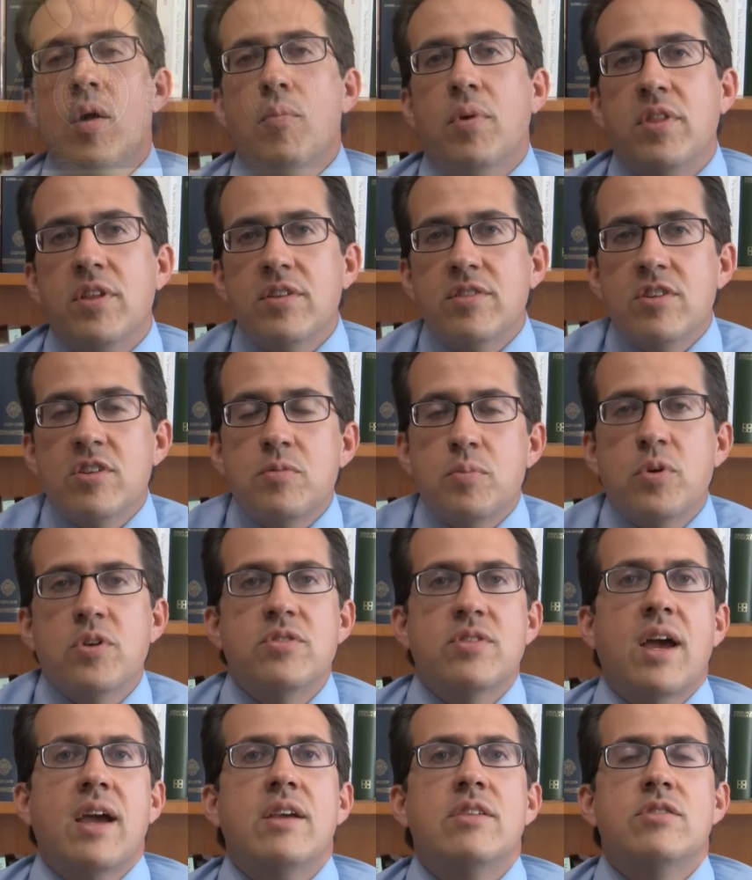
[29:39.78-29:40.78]
But this is
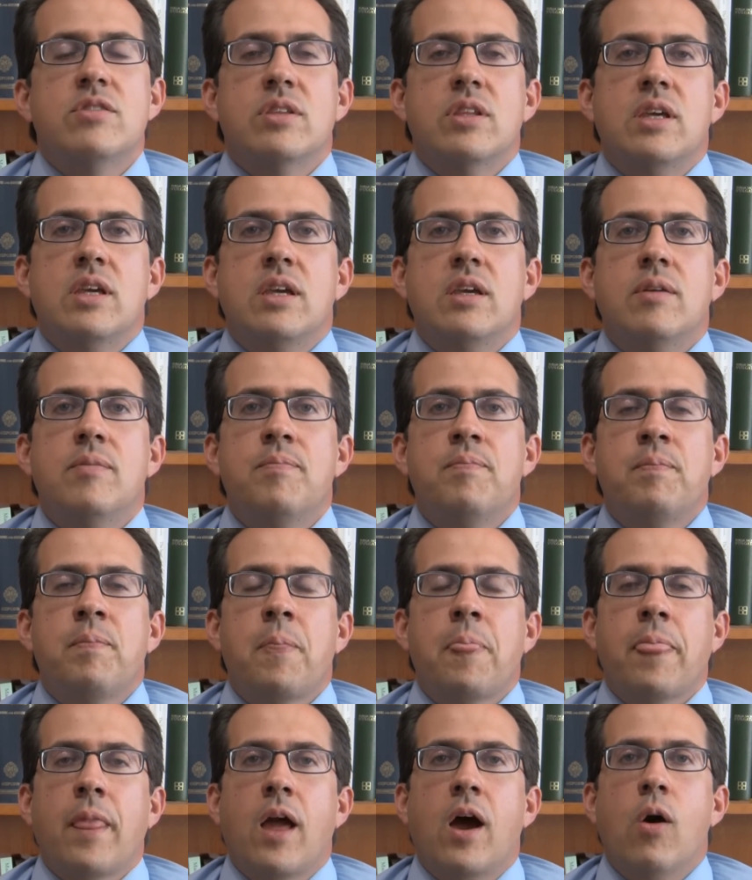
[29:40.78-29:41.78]
precisely
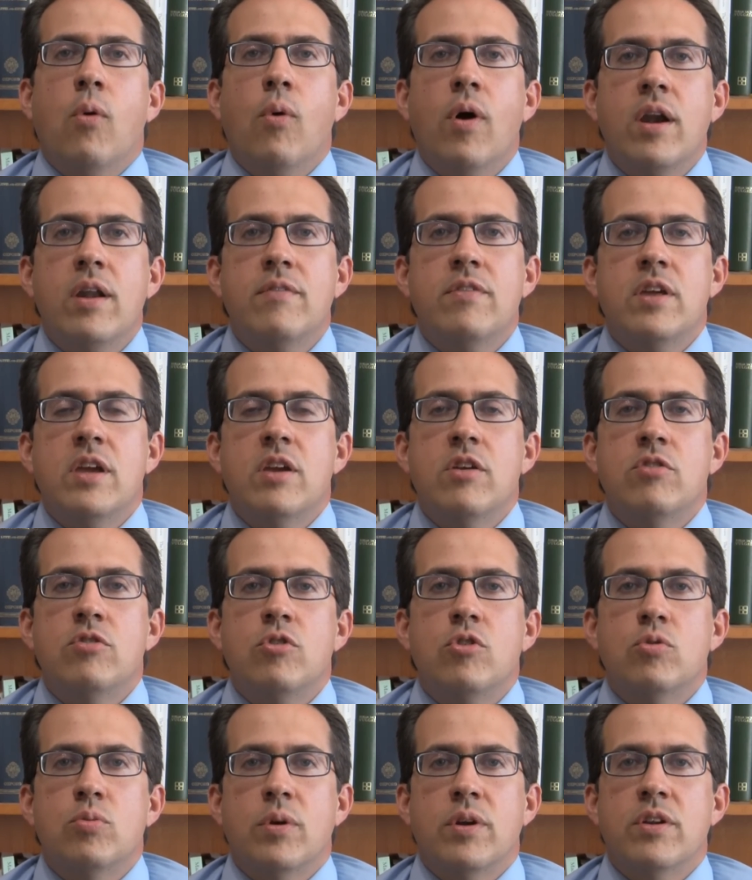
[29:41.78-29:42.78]
uh, one of the
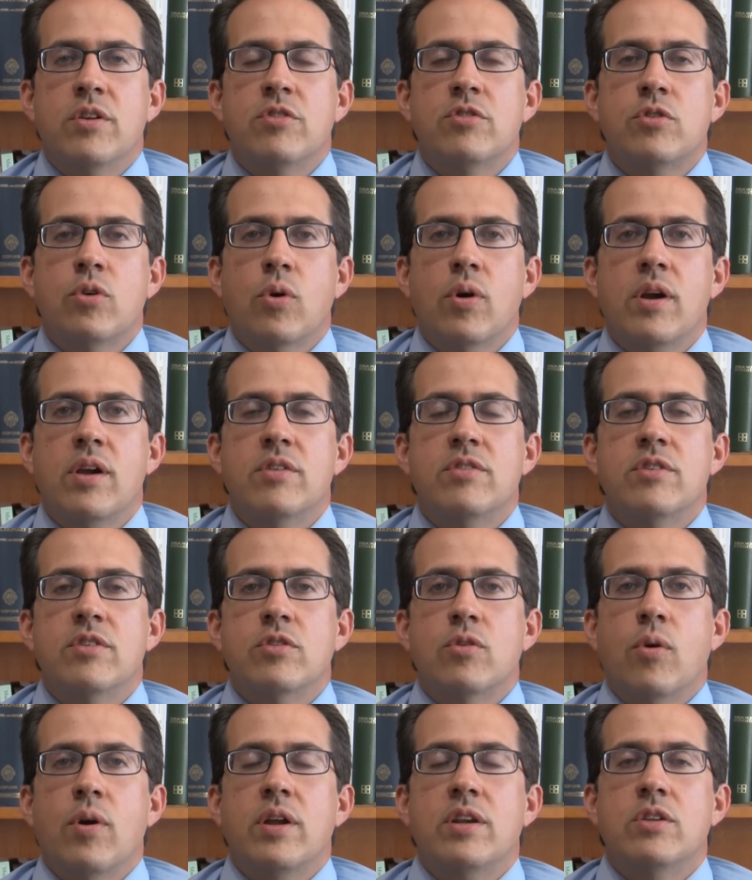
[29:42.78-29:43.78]
issues where Nestorius
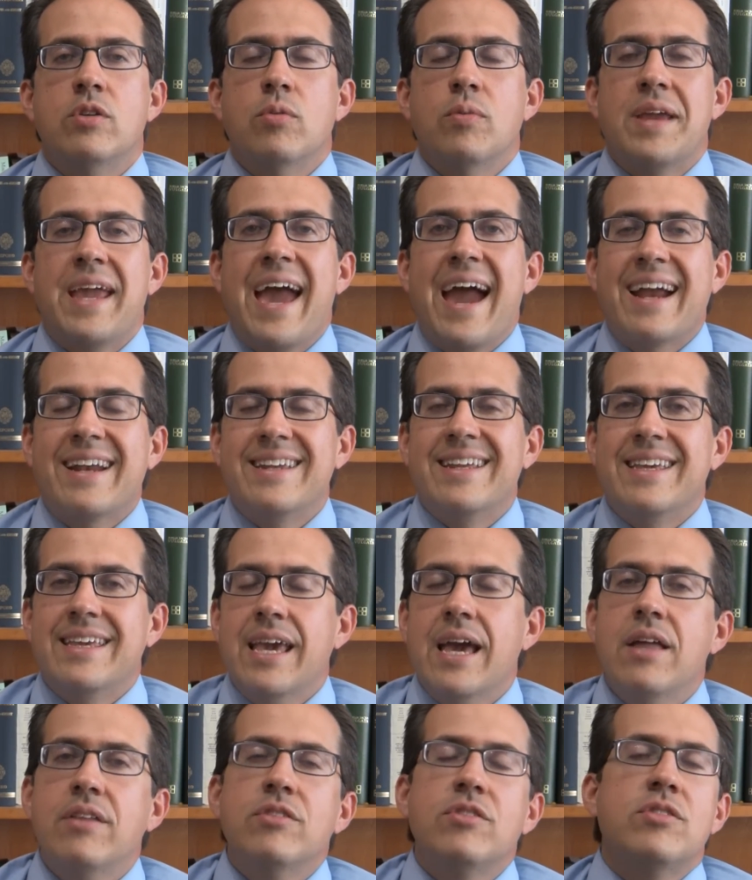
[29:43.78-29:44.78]
is going to react
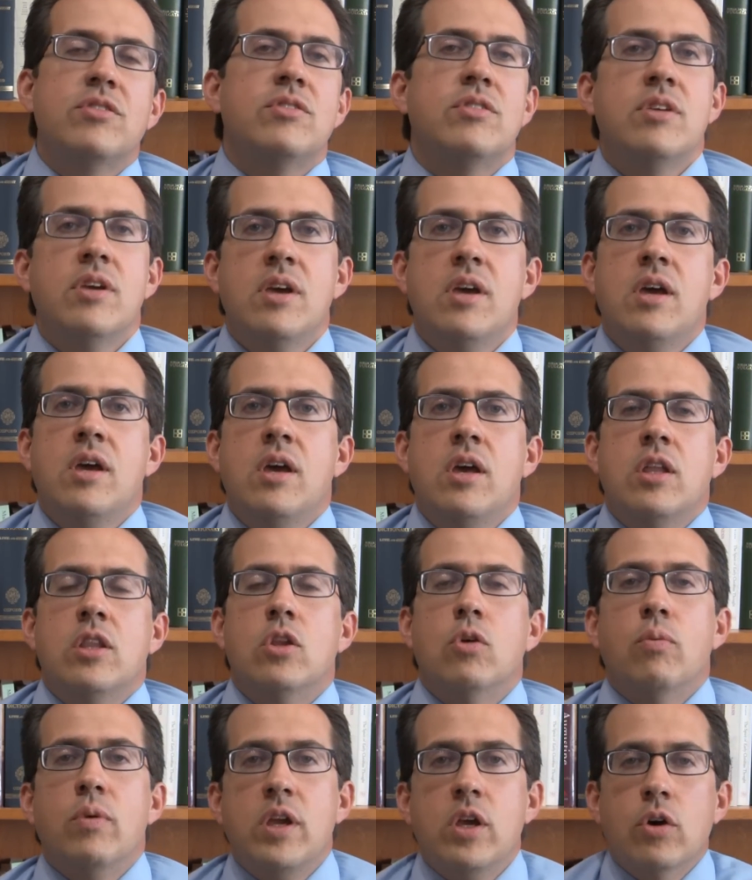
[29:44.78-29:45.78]
against
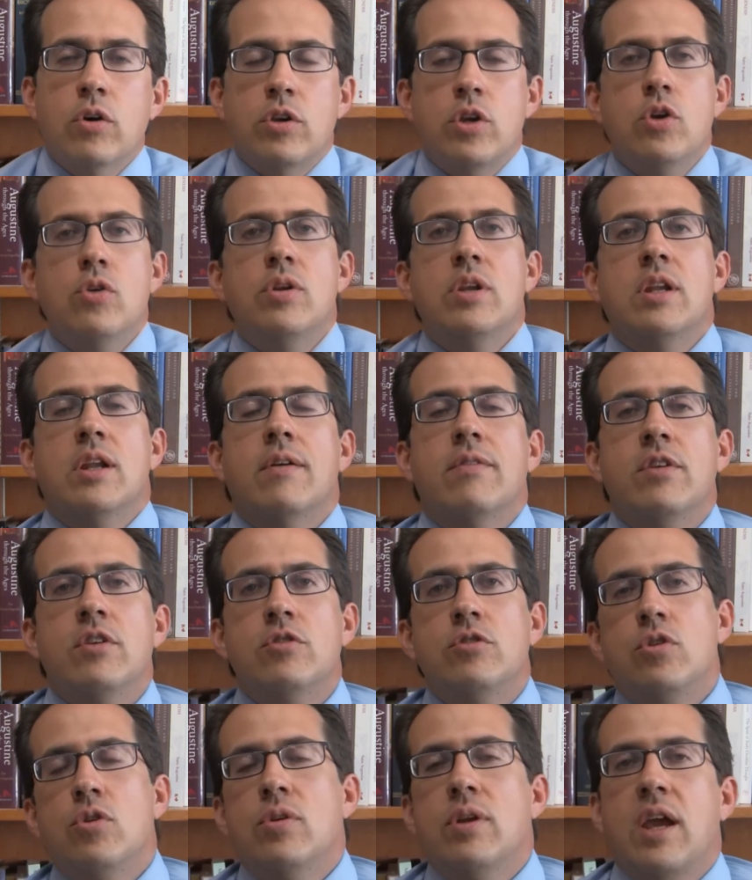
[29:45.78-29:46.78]
the real union of
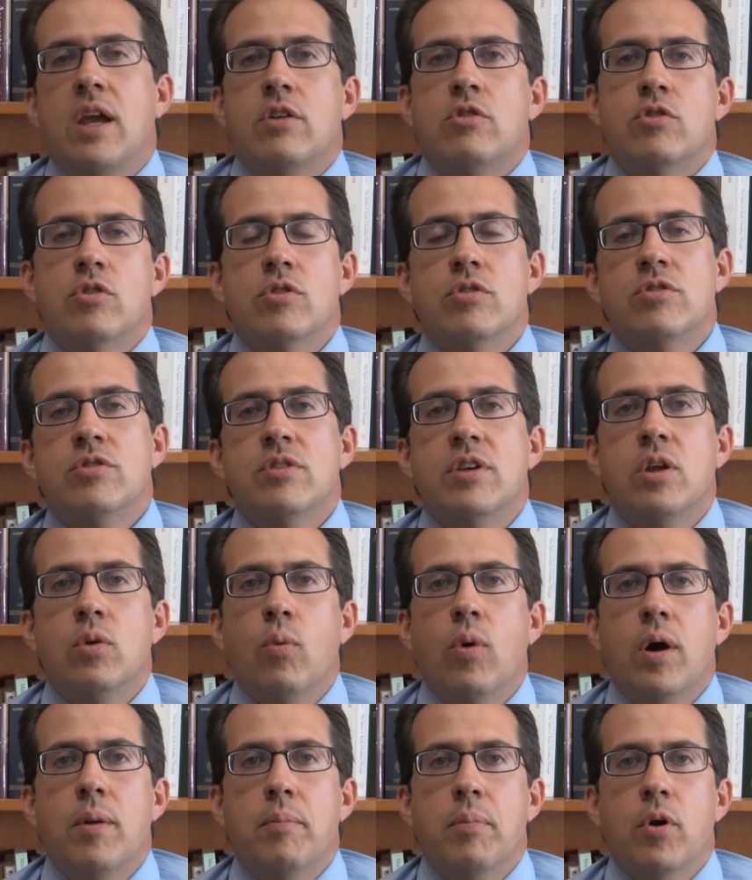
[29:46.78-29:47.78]
these two natures
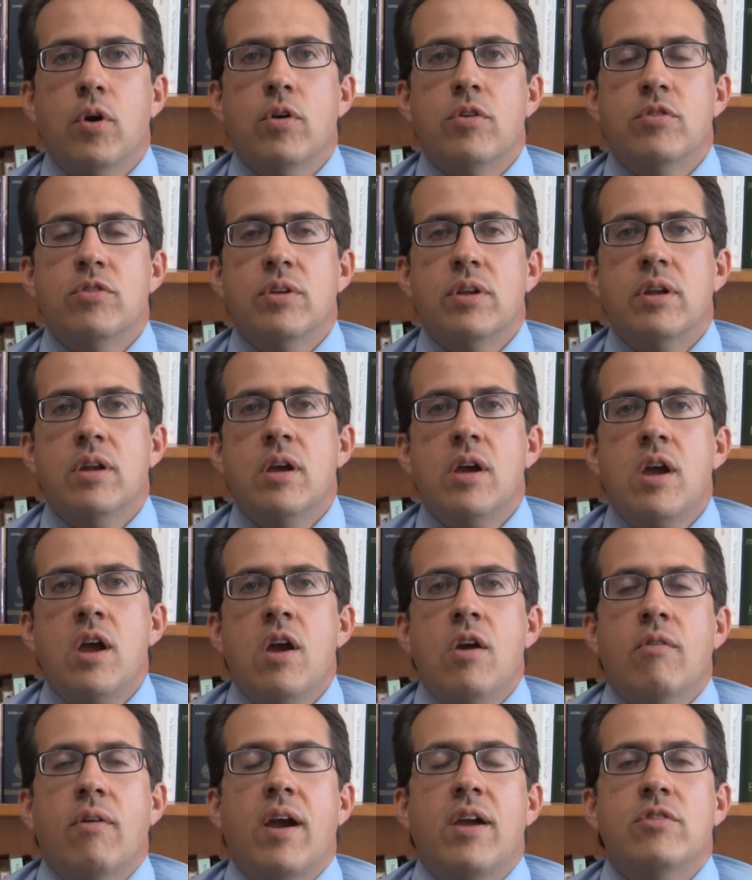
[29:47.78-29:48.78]
in one person,
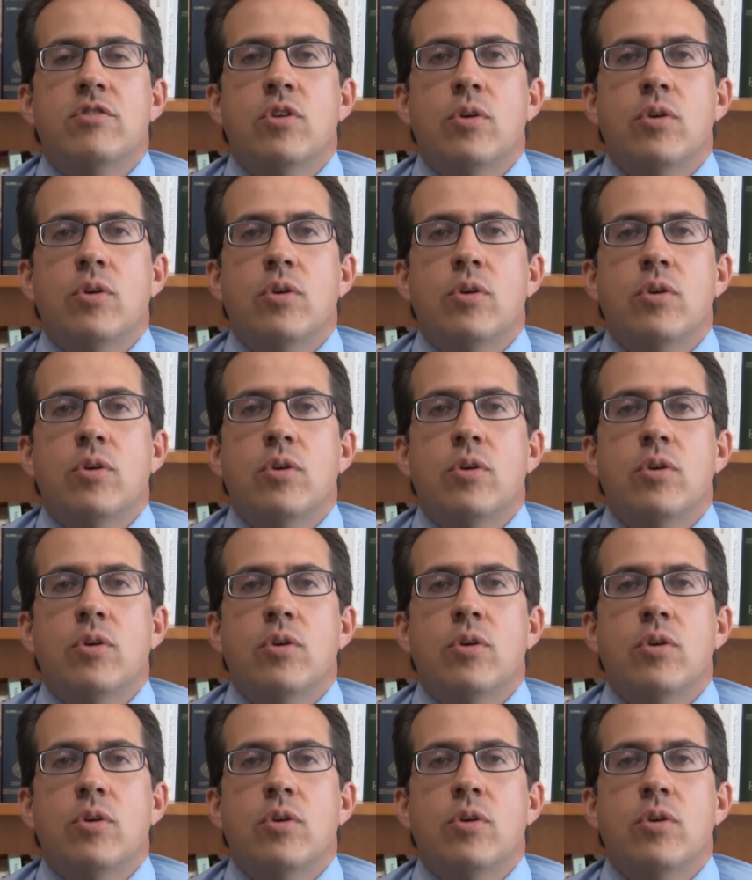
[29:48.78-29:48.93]
right?